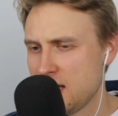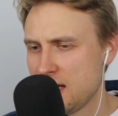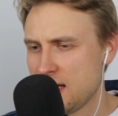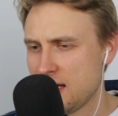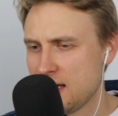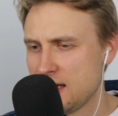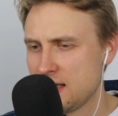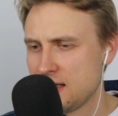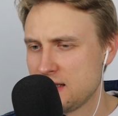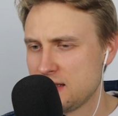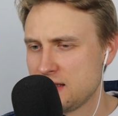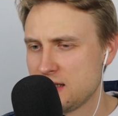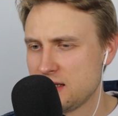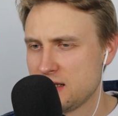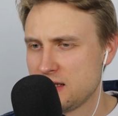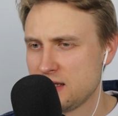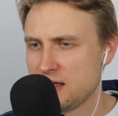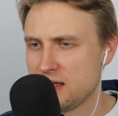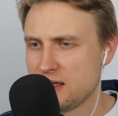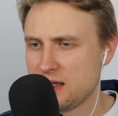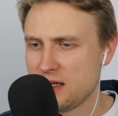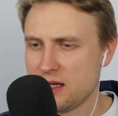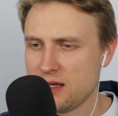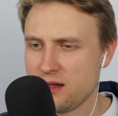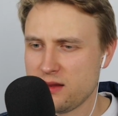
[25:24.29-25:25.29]
and
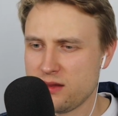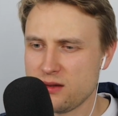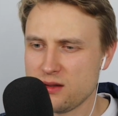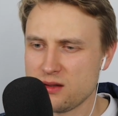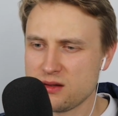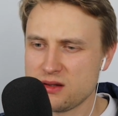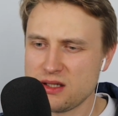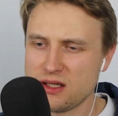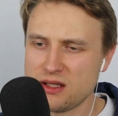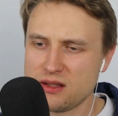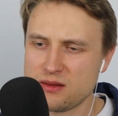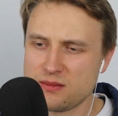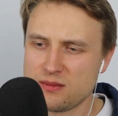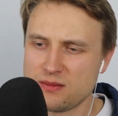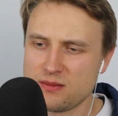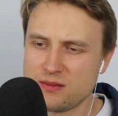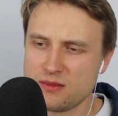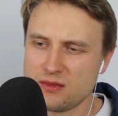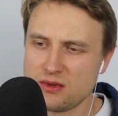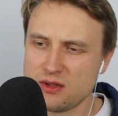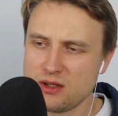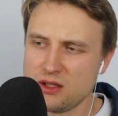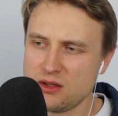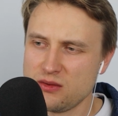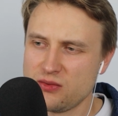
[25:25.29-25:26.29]
I thought that
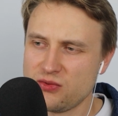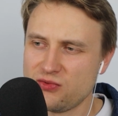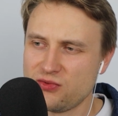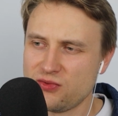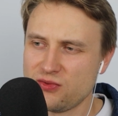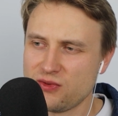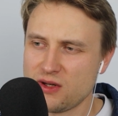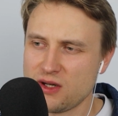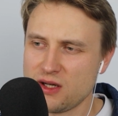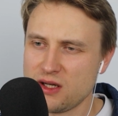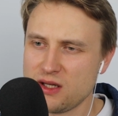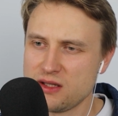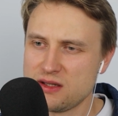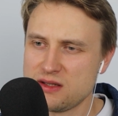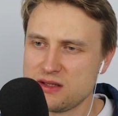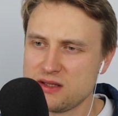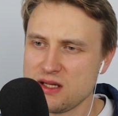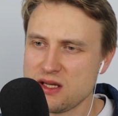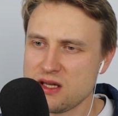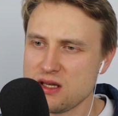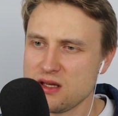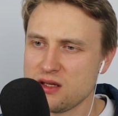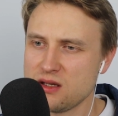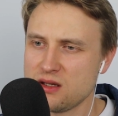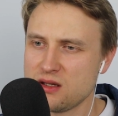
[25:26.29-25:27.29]
if I
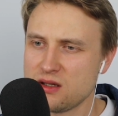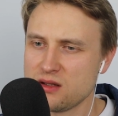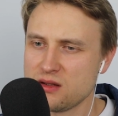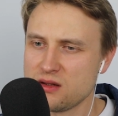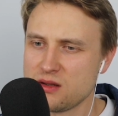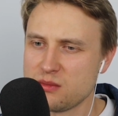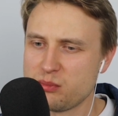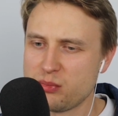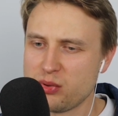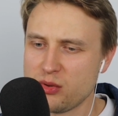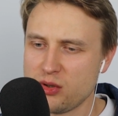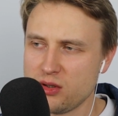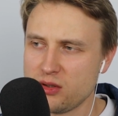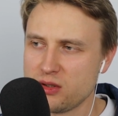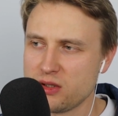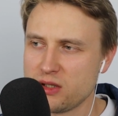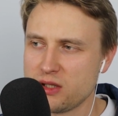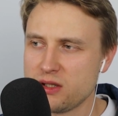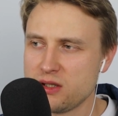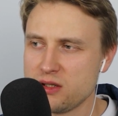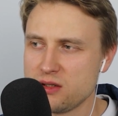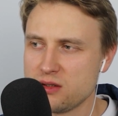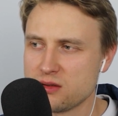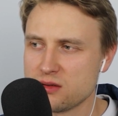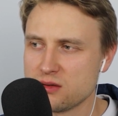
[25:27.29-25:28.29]
take the pawn
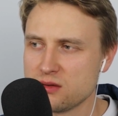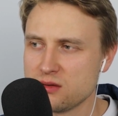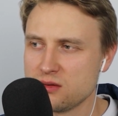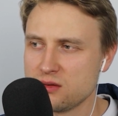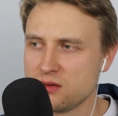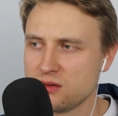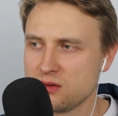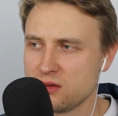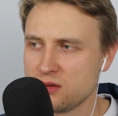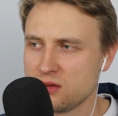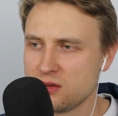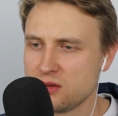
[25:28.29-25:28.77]
here,